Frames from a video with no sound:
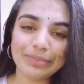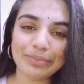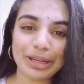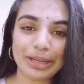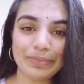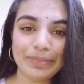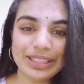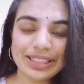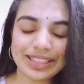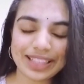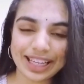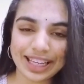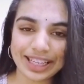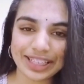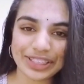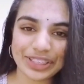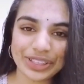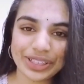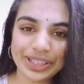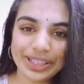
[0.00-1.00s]
my name is
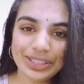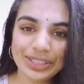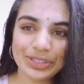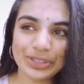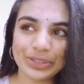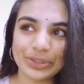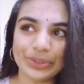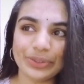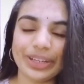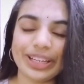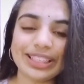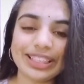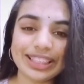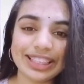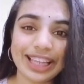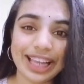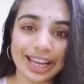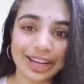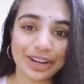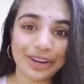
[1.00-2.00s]
Asha. So
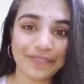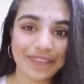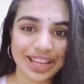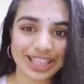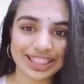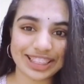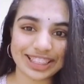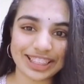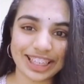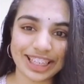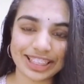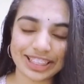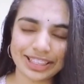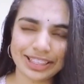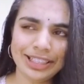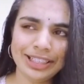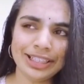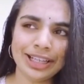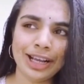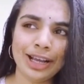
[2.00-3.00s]
recently I got
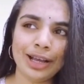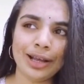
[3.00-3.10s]
vaccinated.